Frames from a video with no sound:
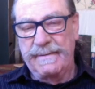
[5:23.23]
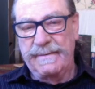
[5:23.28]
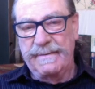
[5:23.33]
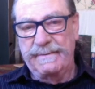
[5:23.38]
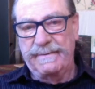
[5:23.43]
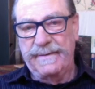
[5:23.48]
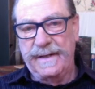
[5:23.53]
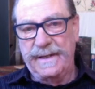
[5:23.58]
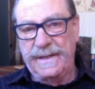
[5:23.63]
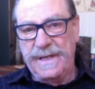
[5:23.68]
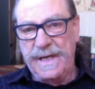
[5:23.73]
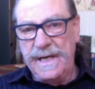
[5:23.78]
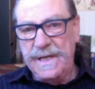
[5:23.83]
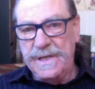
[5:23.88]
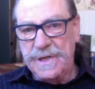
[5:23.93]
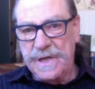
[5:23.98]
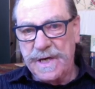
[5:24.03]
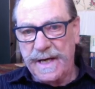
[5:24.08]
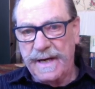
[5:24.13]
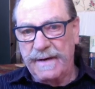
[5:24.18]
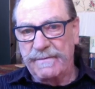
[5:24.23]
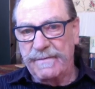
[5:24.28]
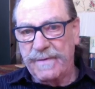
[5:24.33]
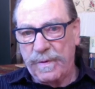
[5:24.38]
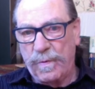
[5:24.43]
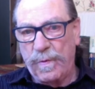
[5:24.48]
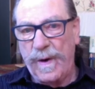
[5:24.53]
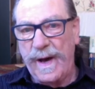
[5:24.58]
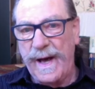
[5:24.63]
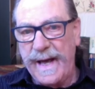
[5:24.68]
The teaching of the
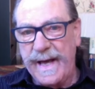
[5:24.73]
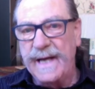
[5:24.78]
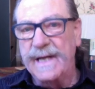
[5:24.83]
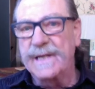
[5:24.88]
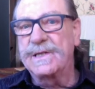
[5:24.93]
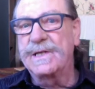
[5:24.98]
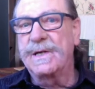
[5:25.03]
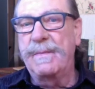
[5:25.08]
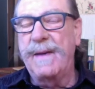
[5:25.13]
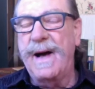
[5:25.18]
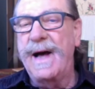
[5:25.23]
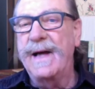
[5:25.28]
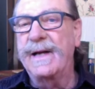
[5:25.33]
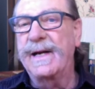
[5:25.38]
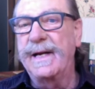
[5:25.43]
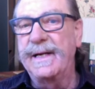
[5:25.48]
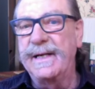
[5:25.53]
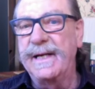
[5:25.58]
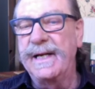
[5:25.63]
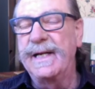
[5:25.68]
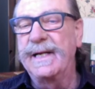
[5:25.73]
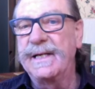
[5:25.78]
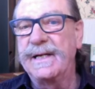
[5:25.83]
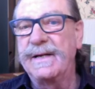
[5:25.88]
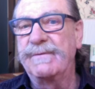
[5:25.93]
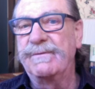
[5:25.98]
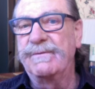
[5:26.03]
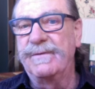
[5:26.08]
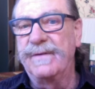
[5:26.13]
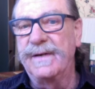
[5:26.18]
way is about an
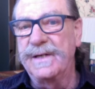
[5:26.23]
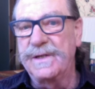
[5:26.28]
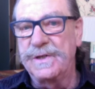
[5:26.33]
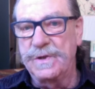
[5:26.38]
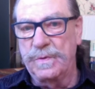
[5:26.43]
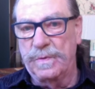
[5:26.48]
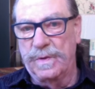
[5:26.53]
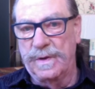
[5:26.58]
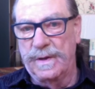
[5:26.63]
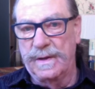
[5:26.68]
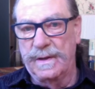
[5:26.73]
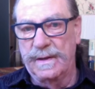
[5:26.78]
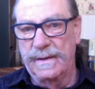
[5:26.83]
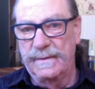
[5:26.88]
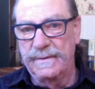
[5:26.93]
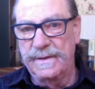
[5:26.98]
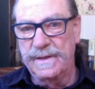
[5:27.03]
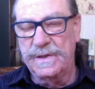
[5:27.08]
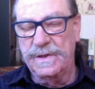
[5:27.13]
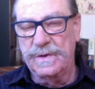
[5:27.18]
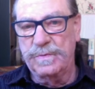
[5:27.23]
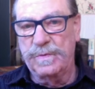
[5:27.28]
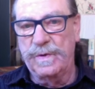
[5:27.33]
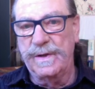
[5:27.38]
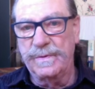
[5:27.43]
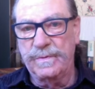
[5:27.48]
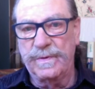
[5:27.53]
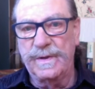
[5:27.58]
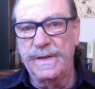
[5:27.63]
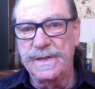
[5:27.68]
individual. This is
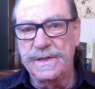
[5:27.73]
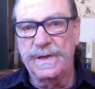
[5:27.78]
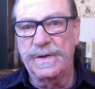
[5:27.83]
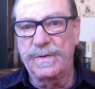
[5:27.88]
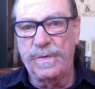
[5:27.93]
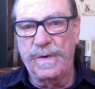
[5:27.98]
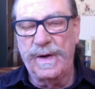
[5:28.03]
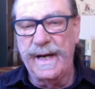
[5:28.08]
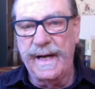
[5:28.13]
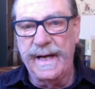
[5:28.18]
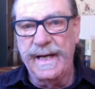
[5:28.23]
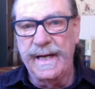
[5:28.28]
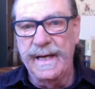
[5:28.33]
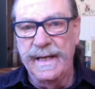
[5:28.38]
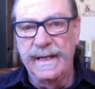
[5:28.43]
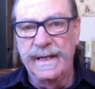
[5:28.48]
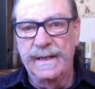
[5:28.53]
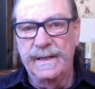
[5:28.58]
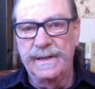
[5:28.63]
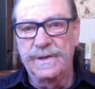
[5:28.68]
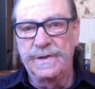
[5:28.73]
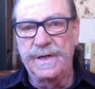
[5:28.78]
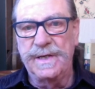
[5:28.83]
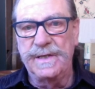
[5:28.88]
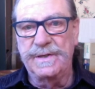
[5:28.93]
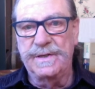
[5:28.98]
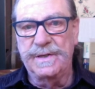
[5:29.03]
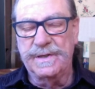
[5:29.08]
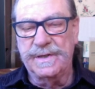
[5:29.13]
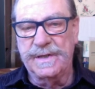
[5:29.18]
one reason why
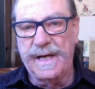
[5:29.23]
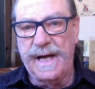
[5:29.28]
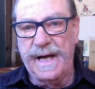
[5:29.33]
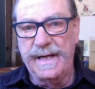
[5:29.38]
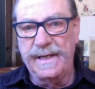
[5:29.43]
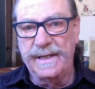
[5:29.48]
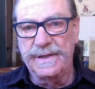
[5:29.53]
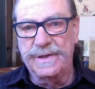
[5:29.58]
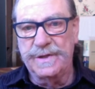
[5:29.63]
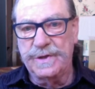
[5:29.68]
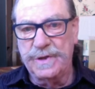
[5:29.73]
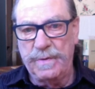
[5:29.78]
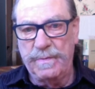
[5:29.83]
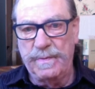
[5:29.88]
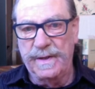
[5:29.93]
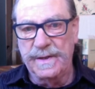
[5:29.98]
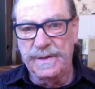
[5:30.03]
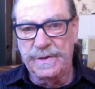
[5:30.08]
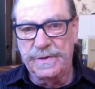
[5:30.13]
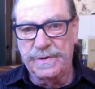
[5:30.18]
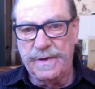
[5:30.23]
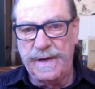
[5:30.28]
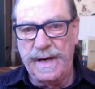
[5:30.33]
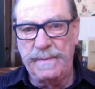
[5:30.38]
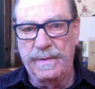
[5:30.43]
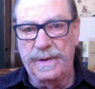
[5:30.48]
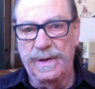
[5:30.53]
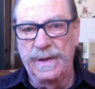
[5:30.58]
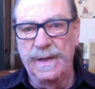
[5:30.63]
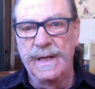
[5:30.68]
Jesus got in so much
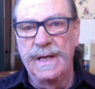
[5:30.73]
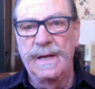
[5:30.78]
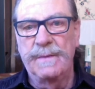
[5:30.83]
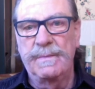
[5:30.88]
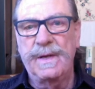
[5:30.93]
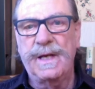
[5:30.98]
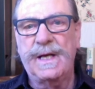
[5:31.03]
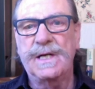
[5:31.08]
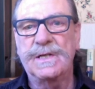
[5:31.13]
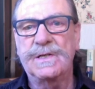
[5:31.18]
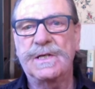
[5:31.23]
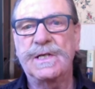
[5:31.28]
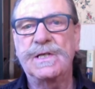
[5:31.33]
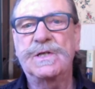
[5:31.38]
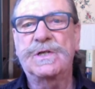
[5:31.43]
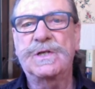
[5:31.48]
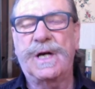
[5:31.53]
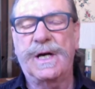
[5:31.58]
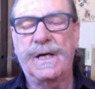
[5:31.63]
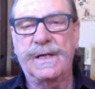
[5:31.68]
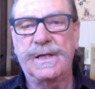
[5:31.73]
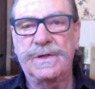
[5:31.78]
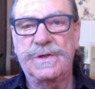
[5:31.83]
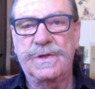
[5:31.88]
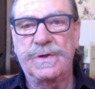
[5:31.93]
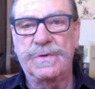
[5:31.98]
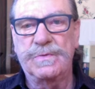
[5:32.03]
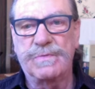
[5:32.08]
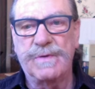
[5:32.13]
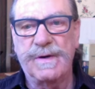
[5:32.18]
trouble, because he started
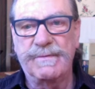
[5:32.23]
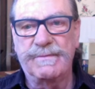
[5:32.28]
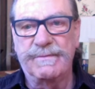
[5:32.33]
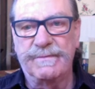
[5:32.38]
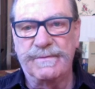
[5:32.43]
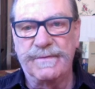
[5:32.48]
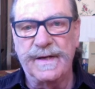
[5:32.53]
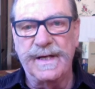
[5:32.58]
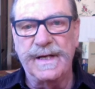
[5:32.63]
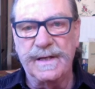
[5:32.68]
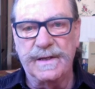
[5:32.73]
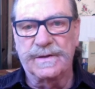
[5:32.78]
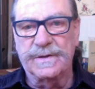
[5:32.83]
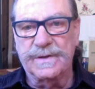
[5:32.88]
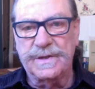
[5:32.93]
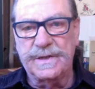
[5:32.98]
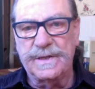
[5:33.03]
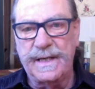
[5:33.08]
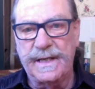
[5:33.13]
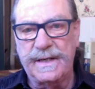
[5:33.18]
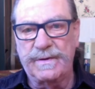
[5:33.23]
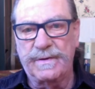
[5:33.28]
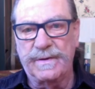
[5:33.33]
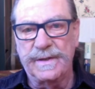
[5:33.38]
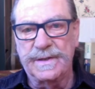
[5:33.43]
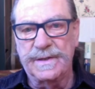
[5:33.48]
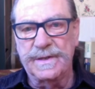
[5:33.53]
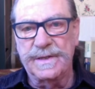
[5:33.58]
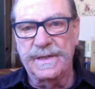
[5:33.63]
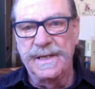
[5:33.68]
to reveal
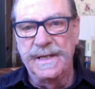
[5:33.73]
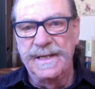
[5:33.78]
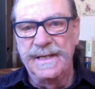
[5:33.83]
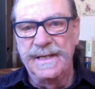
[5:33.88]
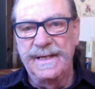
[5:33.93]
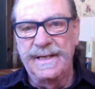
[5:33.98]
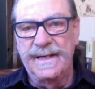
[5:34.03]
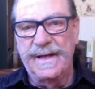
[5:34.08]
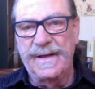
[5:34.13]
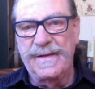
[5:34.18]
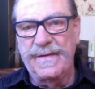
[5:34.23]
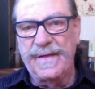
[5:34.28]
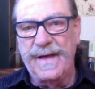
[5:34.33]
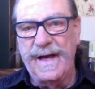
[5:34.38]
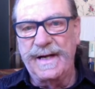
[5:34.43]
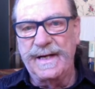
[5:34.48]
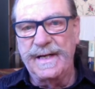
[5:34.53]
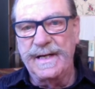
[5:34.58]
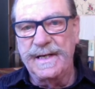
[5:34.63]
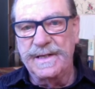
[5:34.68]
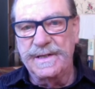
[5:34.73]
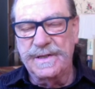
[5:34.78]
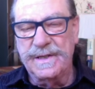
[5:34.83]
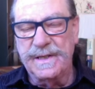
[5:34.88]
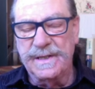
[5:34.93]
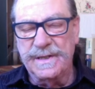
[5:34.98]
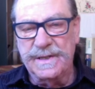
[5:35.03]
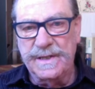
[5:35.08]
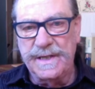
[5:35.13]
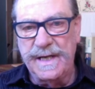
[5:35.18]
secrets that his
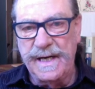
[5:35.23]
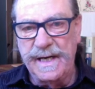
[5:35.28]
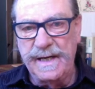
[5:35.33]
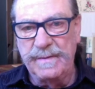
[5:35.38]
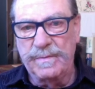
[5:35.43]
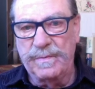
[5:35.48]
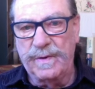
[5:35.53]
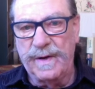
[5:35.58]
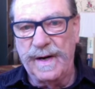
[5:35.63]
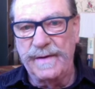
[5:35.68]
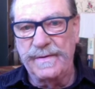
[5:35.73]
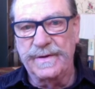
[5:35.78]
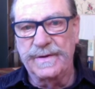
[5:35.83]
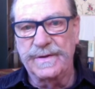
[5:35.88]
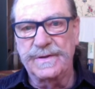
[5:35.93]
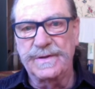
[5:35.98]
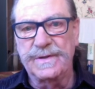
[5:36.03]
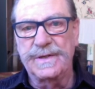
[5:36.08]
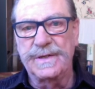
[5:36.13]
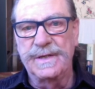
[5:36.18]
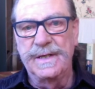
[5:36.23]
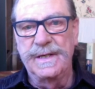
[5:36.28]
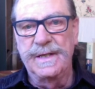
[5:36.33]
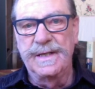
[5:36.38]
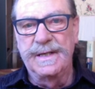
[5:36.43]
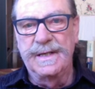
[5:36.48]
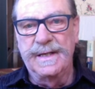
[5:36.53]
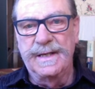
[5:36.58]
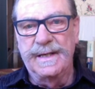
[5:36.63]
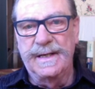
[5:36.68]
Essene brothers,
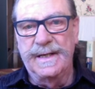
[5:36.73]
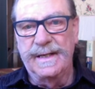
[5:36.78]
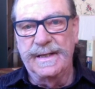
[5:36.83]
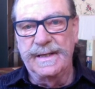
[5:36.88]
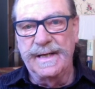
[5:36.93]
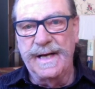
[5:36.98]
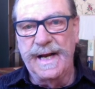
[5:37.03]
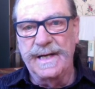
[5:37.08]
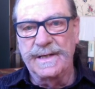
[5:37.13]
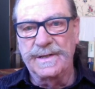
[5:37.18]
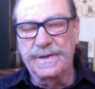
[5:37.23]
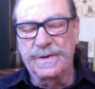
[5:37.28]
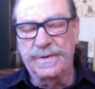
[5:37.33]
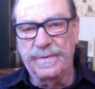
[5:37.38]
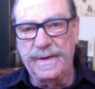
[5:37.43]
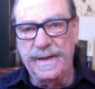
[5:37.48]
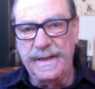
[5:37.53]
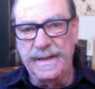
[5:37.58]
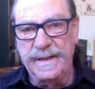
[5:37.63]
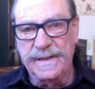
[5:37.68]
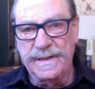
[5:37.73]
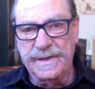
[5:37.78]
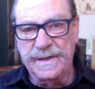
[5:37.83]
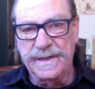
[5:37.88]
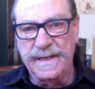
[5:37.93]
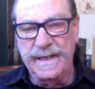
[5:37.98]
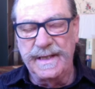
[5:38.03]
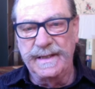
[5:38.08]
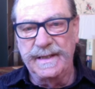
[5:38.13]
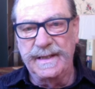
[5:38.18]
Nazarene
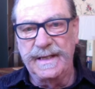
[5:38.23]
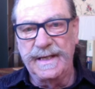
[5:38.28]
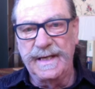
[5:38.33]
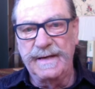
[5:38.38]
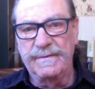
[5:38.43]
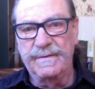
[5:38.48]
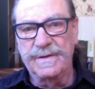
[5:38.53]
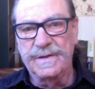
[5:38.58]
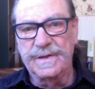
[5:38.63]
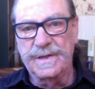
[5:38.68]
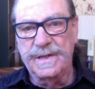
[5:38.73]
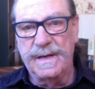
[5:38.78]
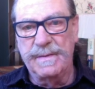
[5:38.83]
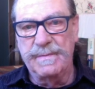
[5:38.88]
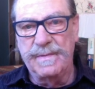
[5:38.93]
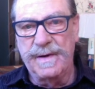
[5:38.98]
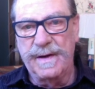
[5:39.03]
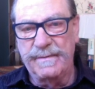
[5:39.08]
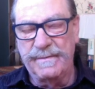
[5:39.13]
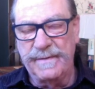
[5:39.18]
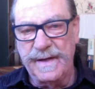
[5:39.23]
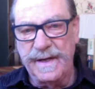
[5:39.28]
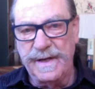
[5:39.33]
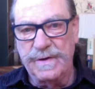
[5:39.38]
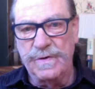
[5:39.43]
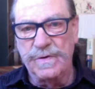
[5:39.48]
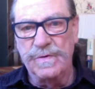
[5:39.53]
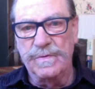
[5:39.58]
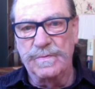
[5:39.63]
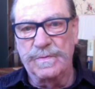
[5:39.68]
Essene, and even some of the
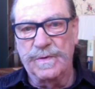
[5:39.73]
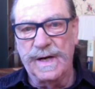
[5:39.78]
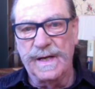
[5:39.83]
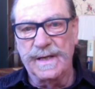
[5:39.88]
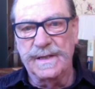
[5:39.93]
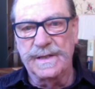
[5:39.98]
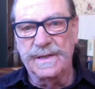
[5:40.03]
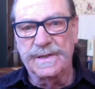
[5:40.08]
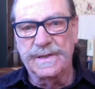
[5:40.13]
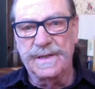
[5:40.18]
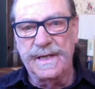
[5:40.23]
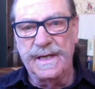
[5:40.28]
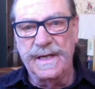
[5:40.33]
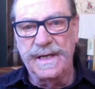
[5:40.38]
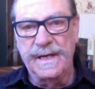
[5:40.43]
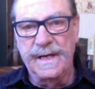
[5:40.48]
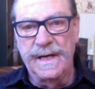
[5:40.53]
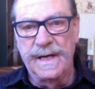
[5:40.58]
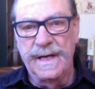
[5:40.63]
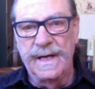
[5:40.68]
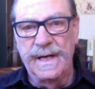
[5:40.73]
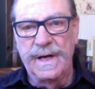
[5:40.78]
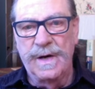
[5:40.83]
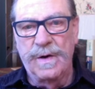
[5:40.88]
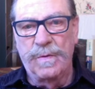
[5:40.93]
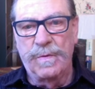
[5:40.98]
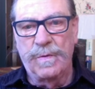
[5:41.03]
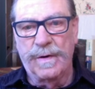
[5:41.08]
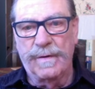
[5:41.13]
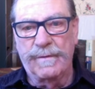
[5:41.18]
Qumran Essene,
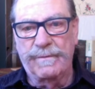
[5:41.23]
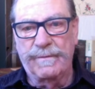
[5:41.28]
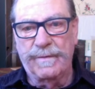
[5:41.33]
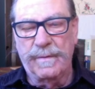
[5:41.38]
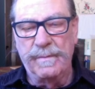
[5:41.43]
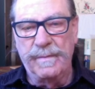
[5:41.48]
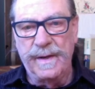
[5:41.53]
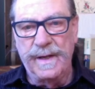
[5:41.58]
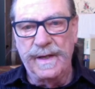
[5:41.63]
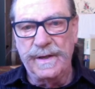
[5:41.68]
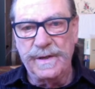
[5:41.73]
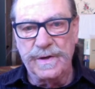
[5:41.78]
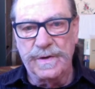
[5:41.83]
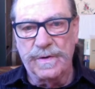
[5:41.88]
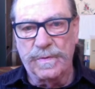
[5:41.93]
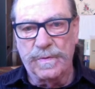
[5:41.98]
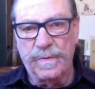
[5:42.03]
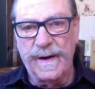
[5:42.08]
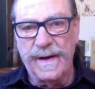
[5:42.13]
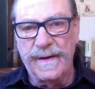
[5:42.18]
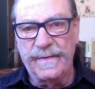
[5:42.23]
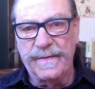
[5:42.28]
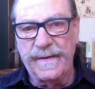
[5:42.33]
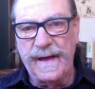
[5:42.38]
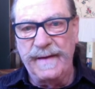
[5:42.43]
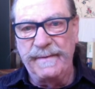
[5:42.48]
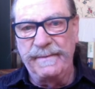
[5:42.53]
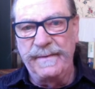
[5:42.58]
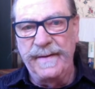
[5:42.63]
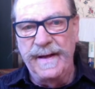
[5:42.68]
were familiar with.
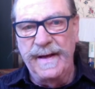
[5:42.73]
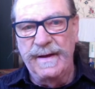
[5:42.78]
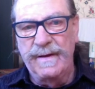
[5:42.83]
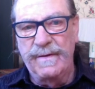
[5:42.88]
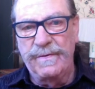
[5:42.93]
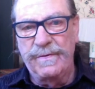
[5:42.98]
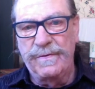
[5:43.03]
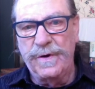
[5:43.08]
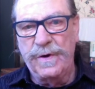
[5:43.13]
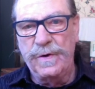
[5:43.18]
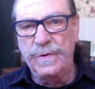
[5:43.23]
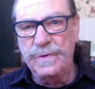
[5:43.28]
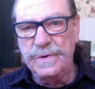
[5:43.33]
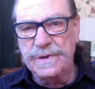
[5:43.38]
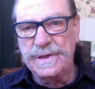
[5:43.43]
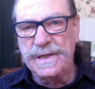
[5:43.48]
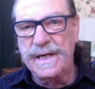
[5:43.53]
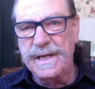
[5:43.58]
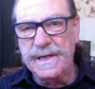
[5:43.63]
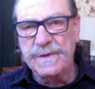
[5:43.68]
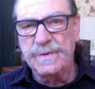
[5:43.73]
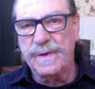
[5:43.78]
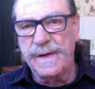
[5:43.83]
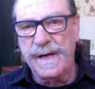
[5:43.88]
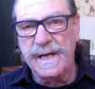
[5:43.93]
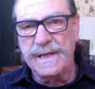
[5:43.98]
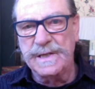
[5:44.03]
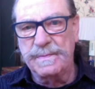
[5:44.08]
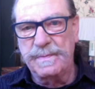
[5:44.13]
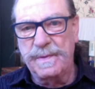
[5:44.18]
And those things were
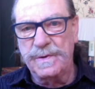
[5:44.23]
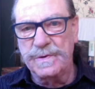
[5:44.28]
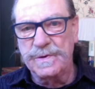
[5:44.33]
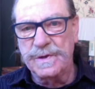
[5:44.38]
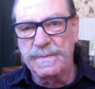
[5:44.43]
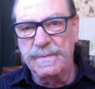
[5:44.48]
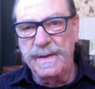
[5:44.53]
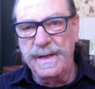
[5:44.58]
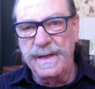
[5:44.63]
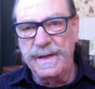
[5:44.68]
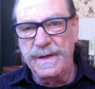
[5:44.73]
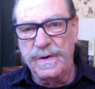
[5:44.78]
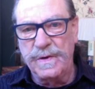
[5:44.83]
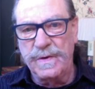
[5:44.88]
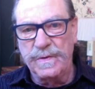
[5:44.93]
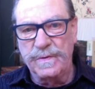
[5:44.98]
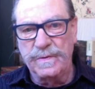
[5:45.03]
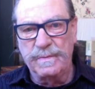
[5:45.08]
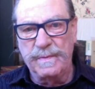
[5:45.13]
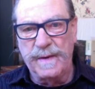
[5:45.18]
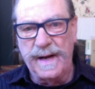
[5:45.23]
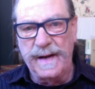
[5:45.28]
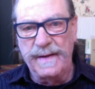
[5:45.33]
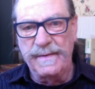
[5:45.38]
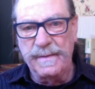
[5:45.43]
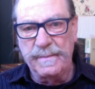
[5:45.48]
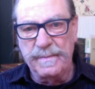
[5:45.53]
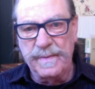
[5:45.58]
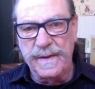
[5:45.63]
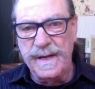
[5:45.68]
not supposed to be known by
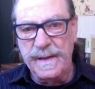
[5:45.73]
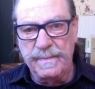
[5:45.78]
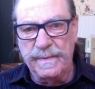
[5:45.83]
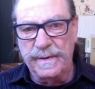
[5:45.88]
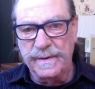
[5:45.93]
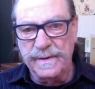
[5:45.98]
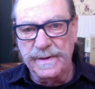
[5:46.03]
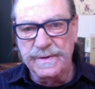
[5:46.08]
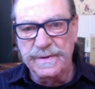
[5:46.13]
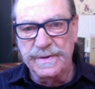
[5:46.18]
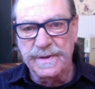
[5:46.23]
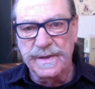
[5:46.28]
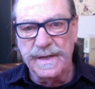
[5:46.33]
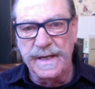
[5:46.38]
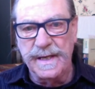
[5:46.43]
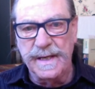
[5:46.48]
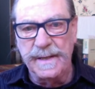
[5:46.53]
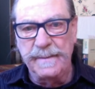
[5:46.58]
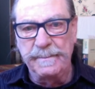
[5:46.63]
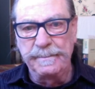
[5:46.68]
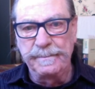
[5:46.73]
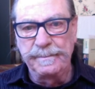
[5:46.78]
the people, you see.